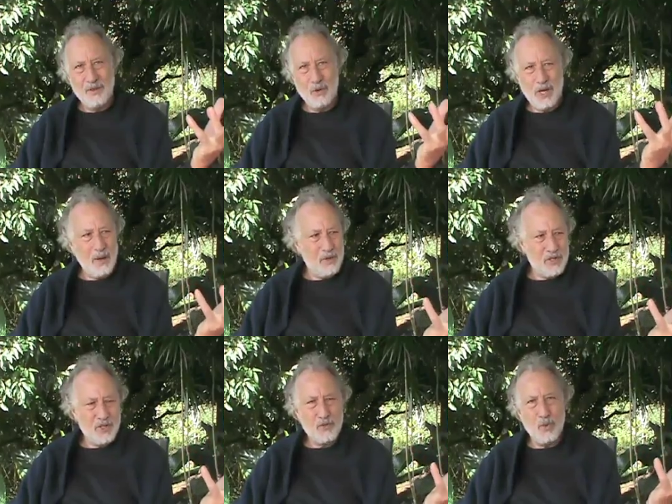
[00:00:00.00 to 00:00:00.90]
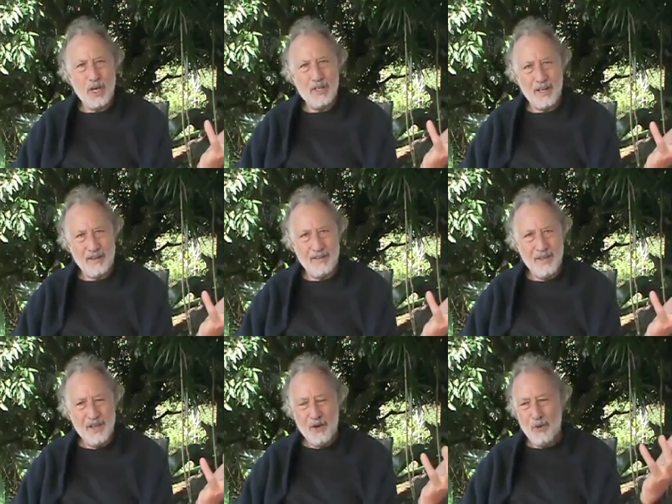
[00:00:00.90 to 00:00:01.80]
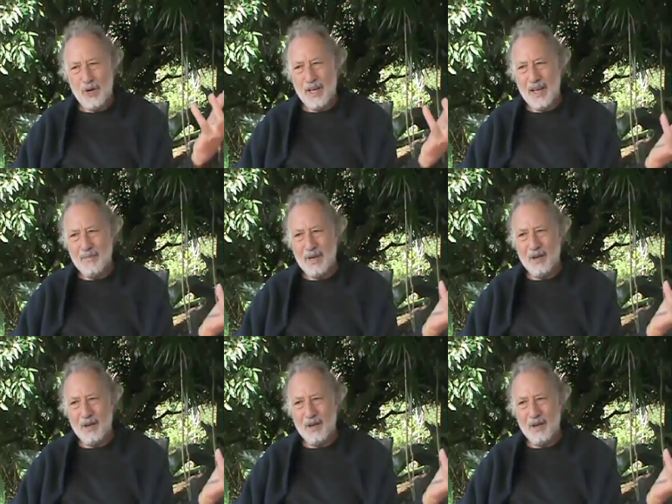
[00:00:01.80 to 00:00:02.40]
Who I am is just waiting. Who I am,